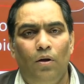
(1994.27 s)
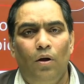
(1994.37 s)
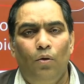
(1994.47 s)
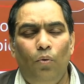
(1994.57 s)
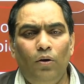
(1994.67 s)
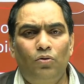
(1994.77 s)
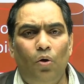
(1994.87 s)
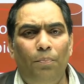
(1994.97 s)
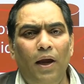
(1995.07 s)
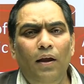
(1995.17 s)
what
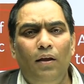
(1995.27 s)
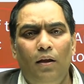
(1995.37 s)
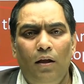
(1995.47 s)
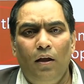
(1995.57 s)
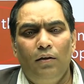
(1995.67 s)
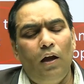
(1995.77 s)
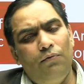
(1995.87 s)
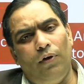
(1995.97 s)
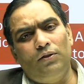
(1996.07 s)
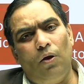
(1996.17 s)
should be that,
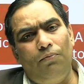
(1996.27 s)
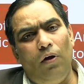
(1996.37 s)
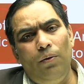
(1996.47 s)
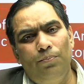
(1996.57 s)
first of all,